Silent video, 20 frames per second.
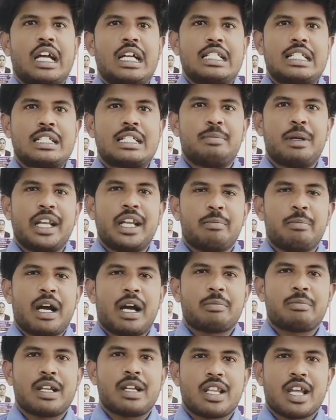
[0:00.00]
EEE
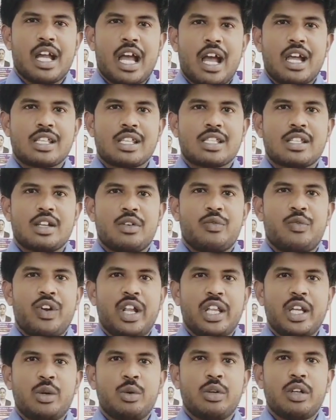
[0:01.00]
department has
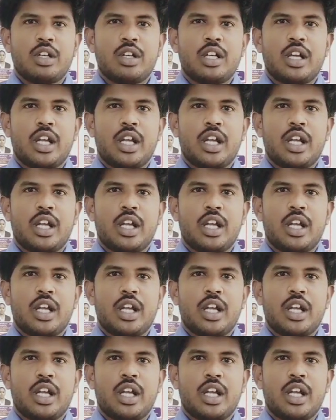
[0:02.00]
very good